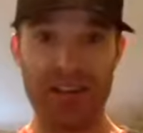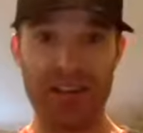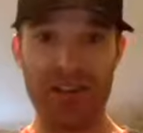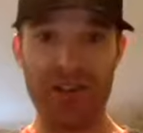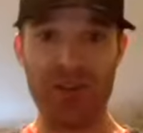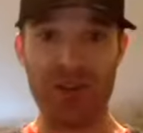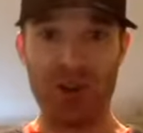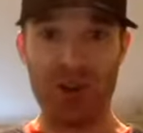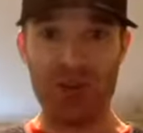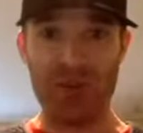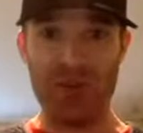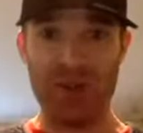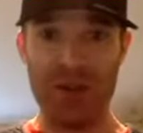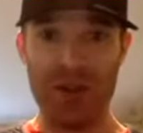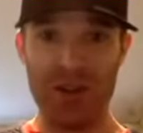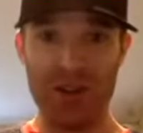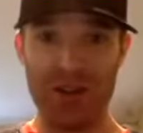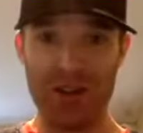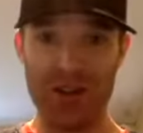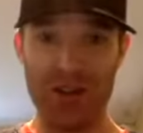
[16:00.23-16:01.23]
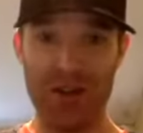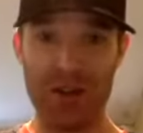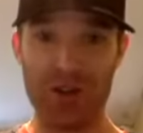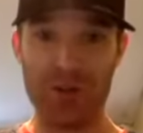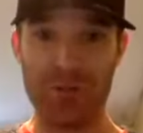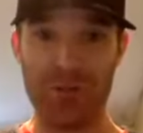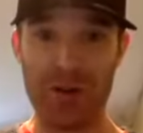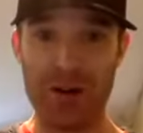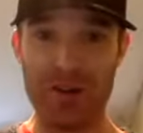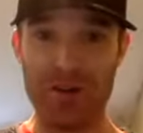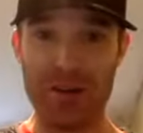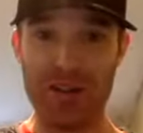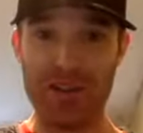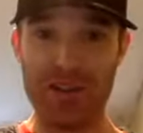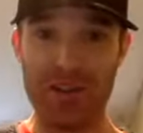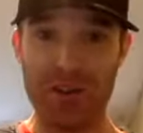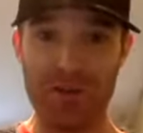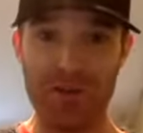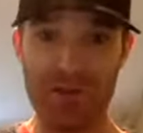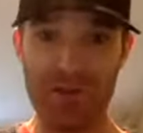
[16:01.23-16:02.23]
join, to buy my
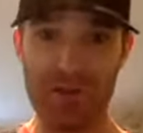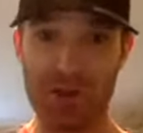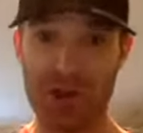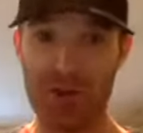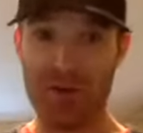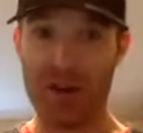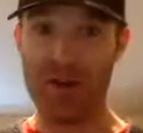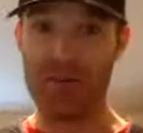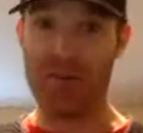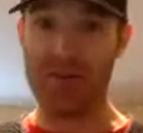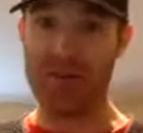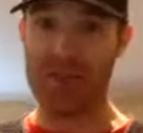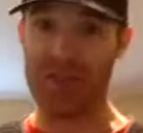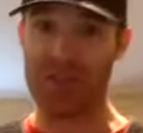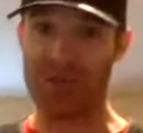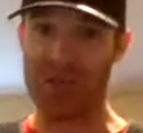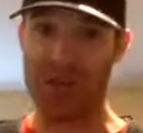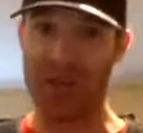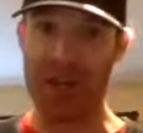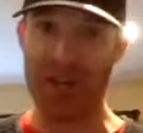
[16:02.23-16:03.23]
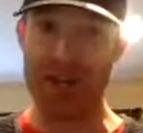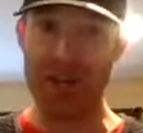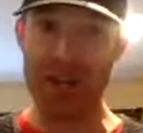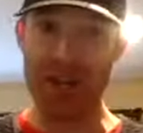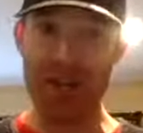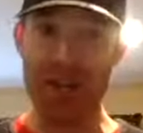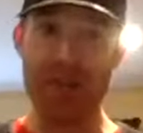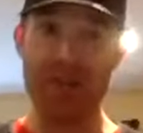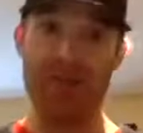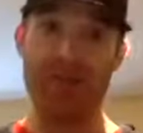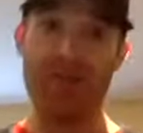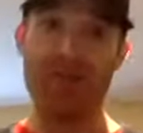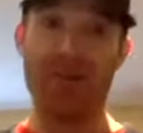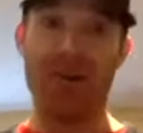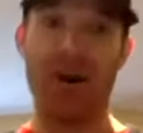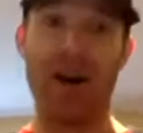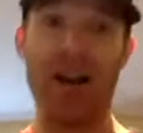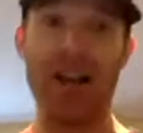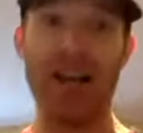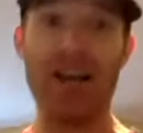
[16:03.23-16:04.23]
stuff and join my business, right?
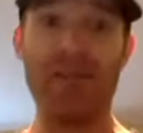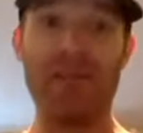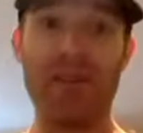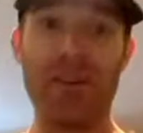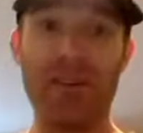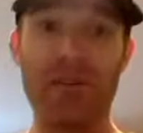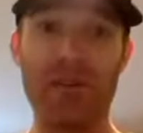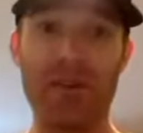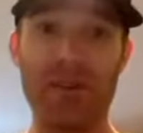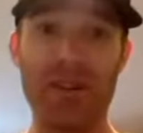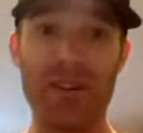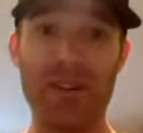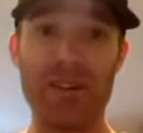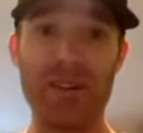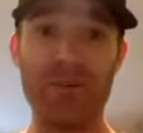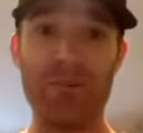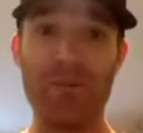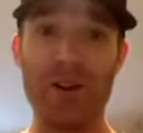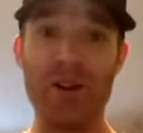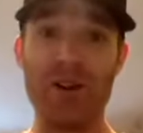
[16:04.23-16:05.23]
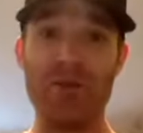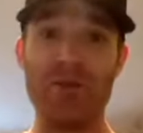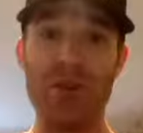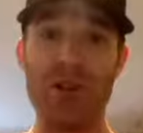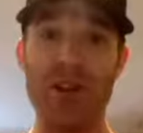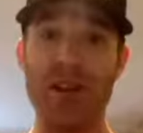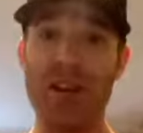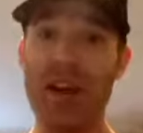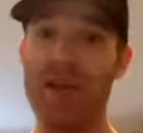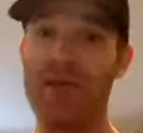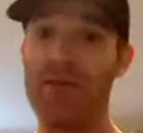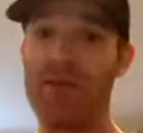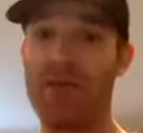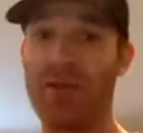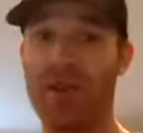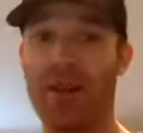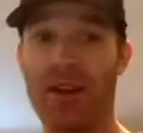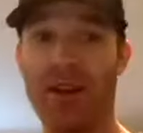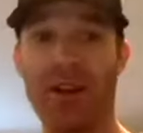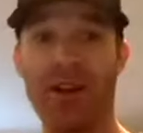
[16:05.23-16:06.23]
I left it out there, I said, when you're ready, have a
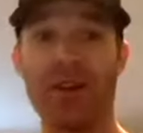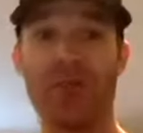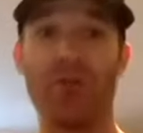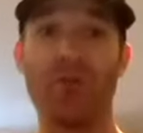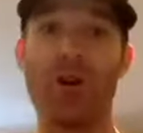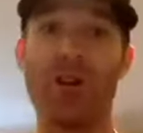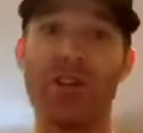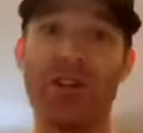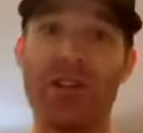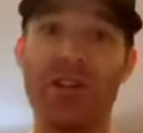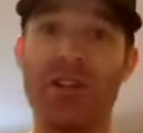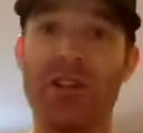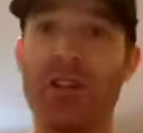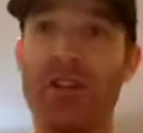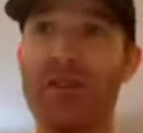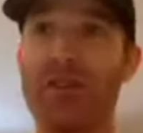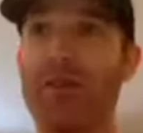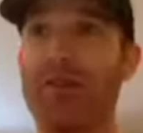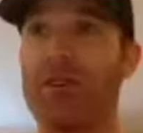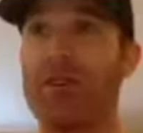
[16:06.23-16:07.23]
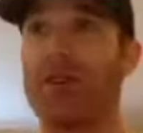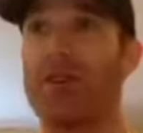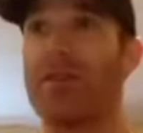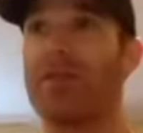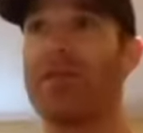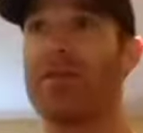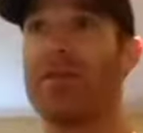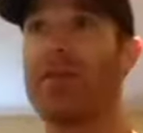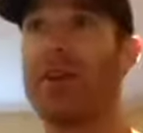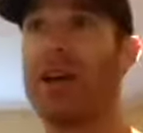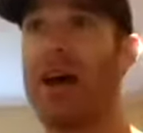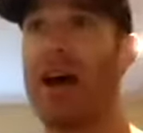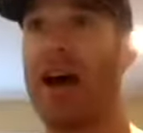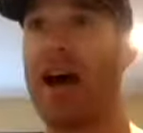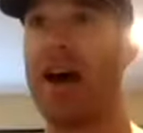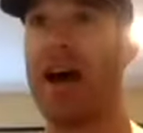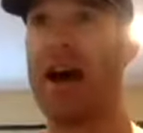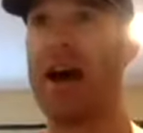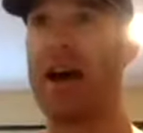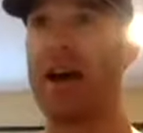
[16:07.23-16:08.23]
look at it, what do you think about it?
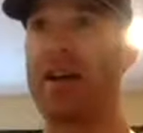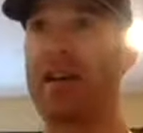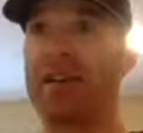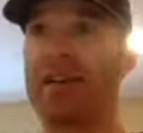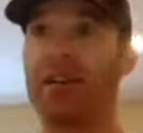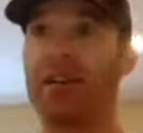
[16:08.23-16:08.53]
And,